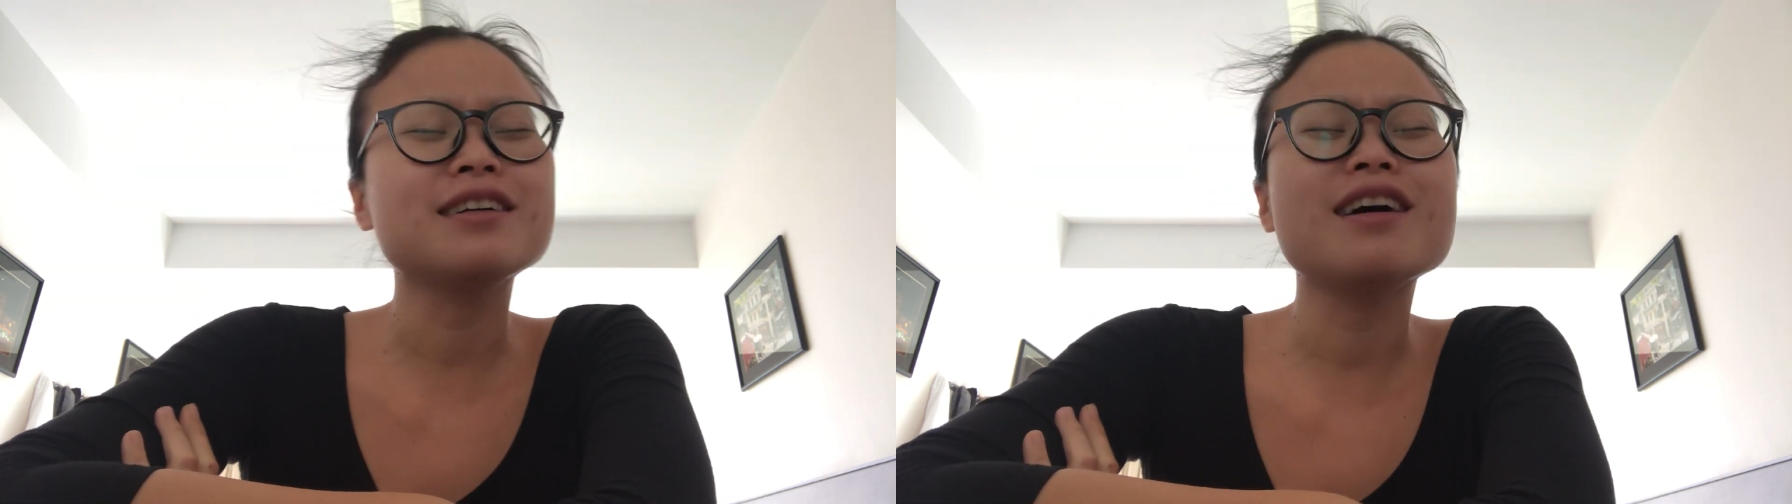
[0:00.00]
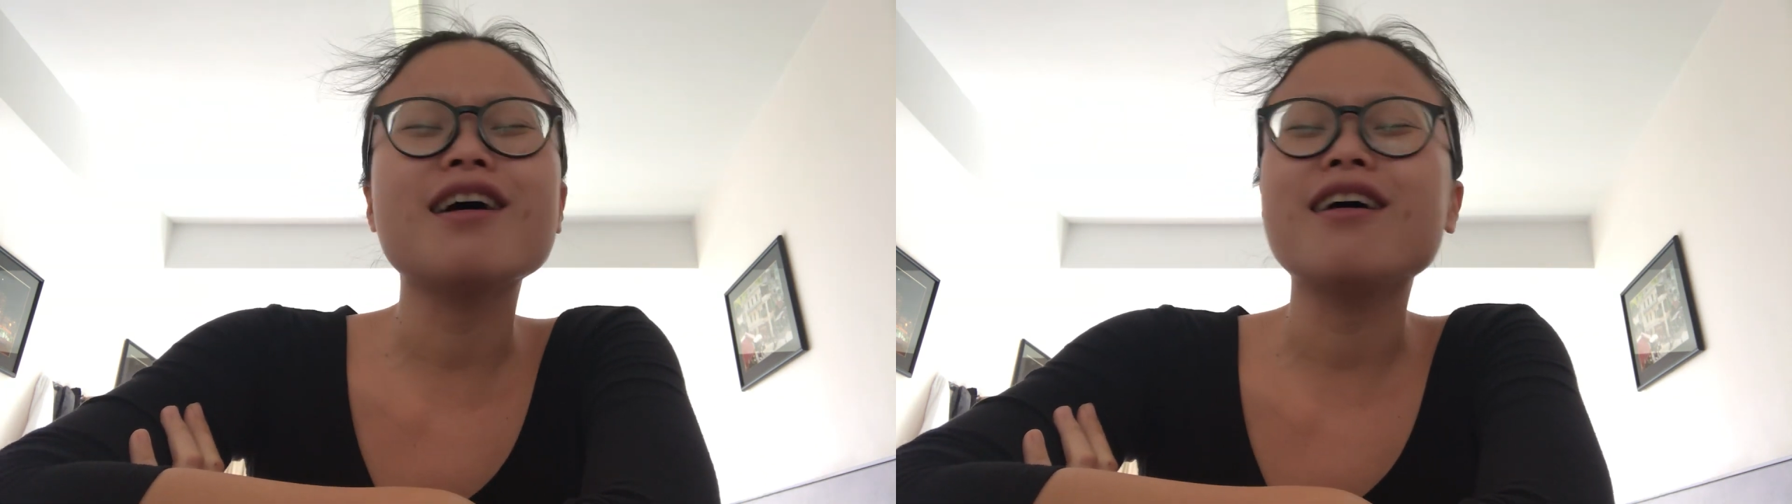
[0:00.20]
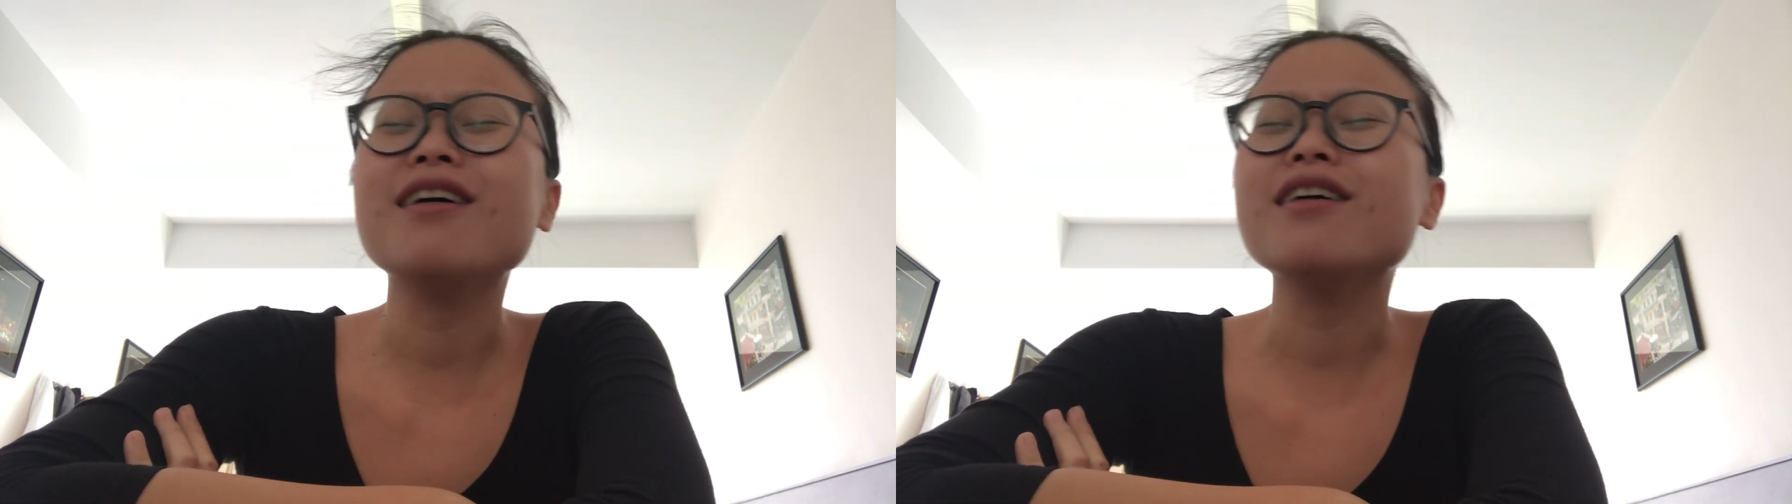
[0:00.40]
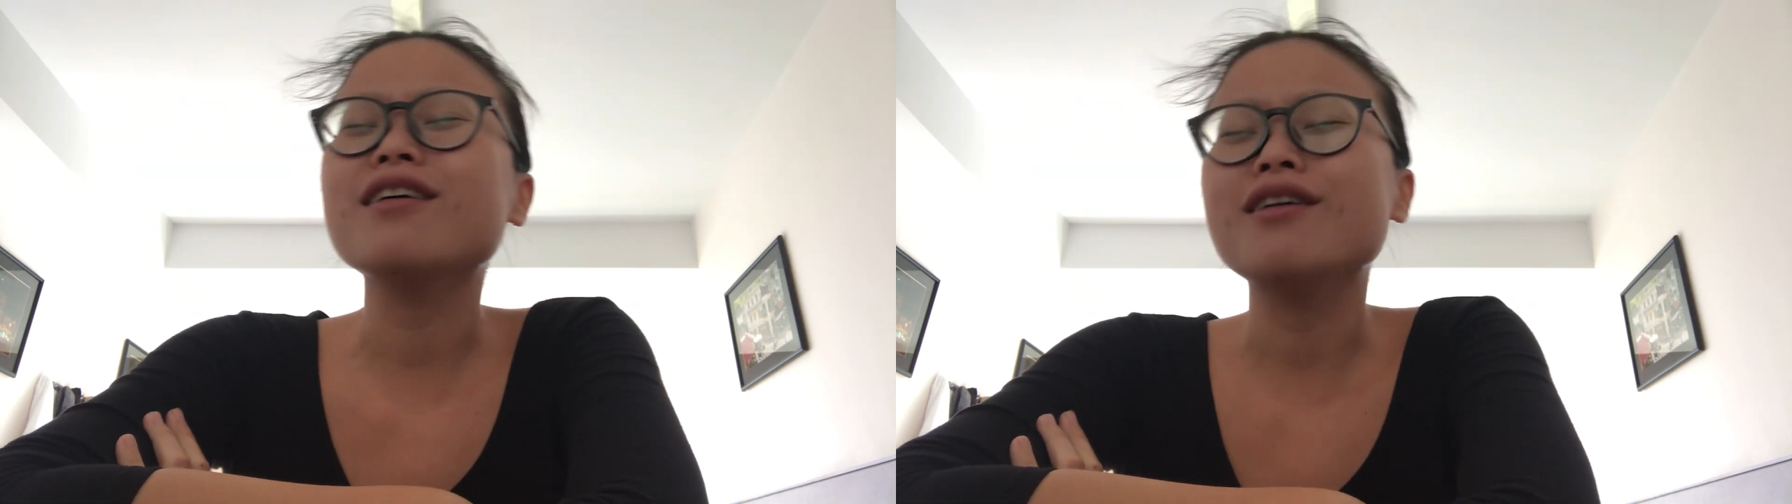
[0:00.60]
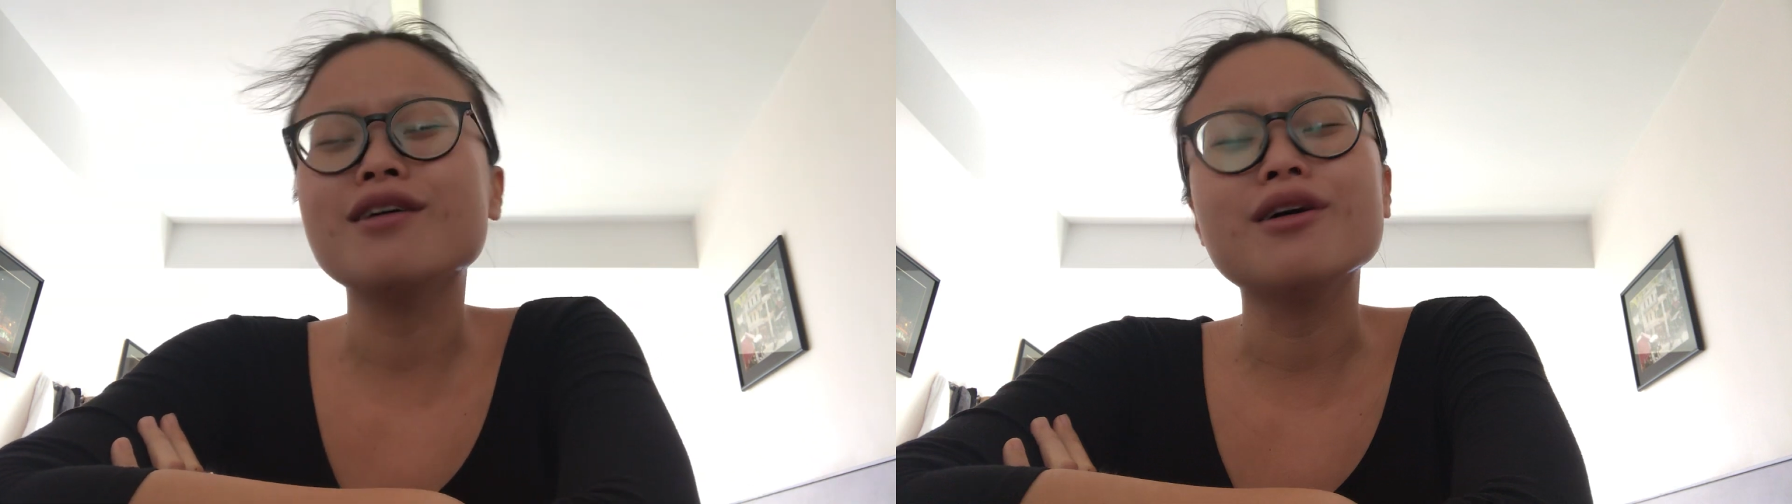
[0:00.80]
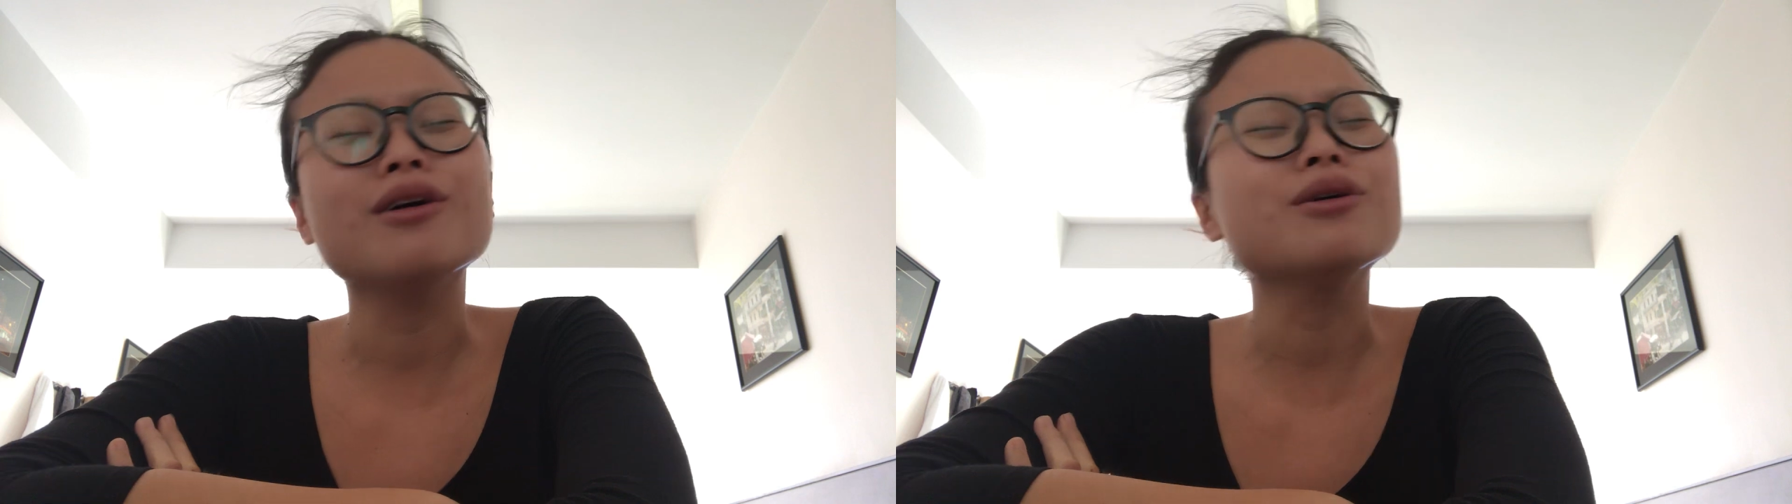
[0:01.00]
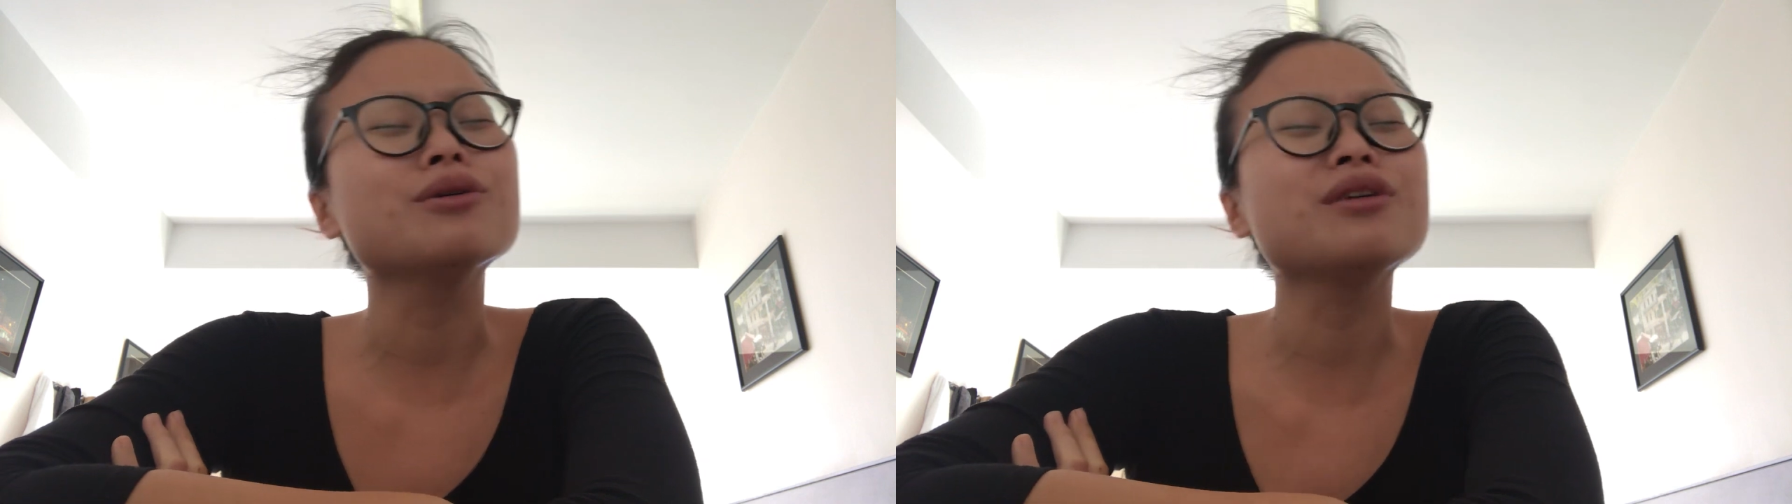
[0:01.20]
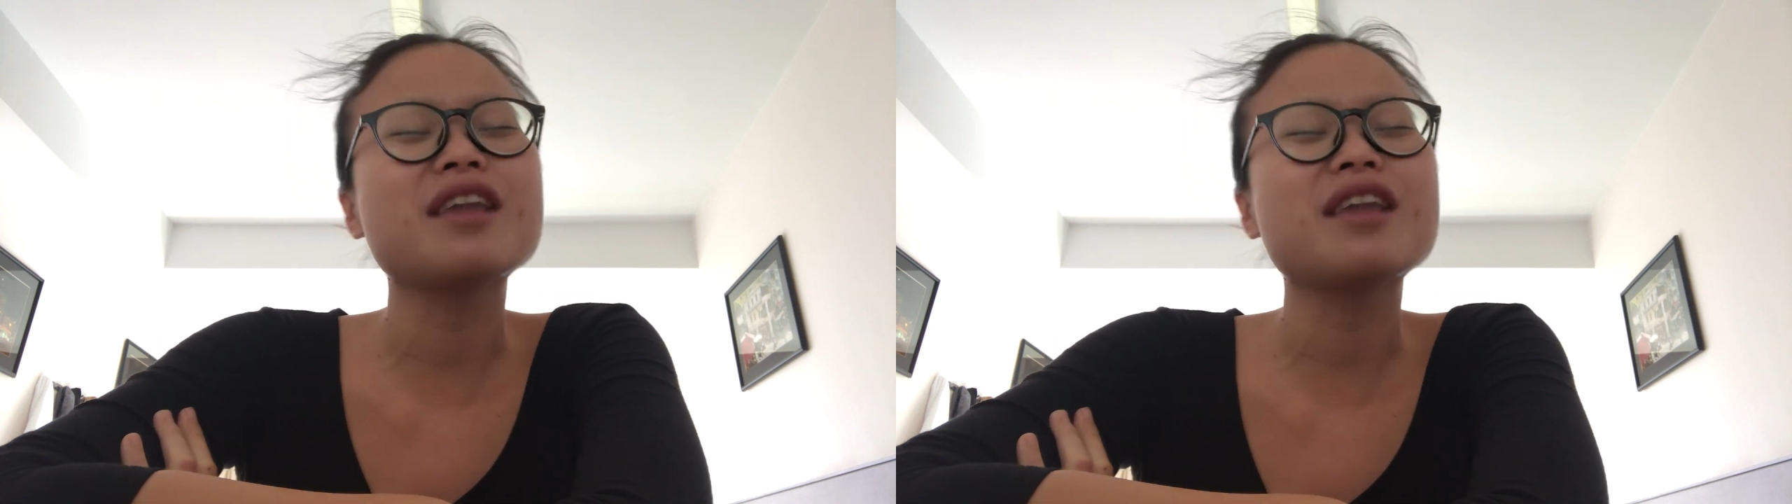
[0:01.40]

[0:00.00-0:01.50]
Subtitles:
go,